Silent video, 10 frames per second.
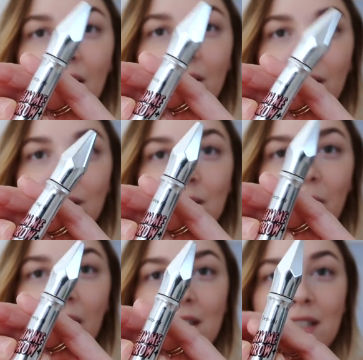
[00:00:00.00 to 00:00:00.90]
How cute is the
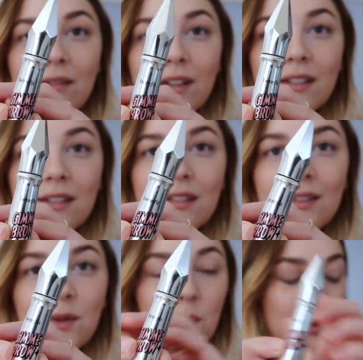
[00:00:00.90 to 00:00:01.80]
packaging of this
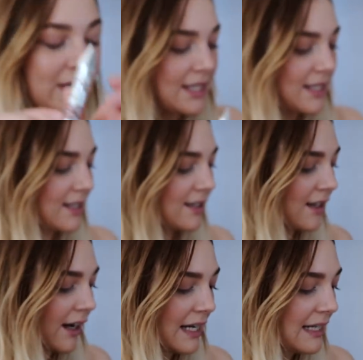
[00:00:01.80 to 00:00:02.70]
sweet,
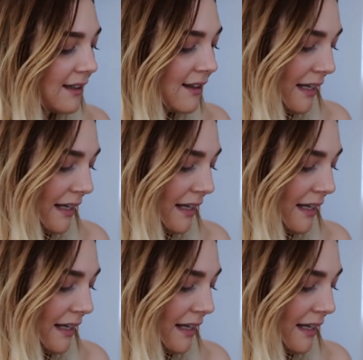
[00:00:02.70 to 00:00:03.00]
tiny little